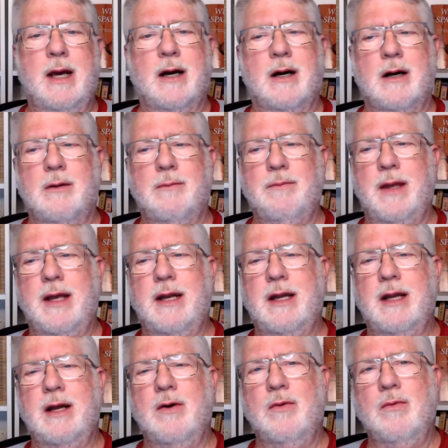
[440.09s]
And
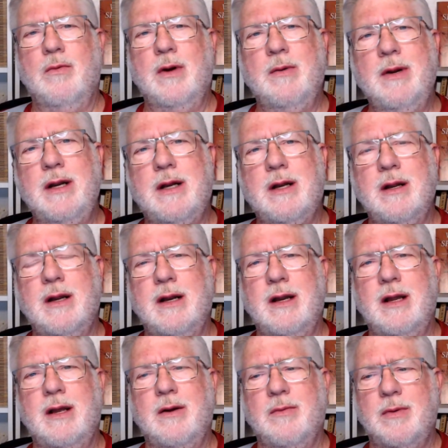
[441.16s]
when
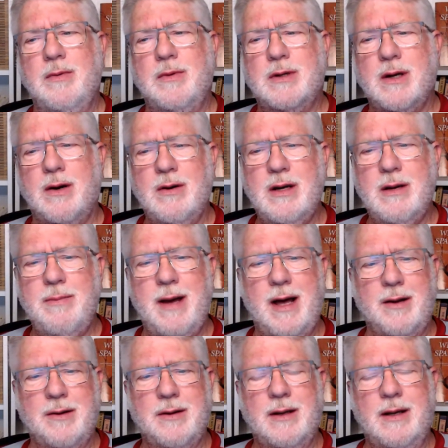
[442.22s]
we talk
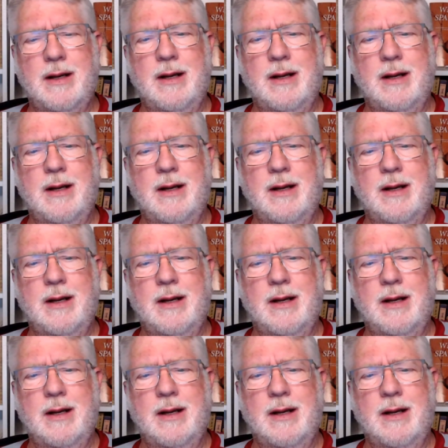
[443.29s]
about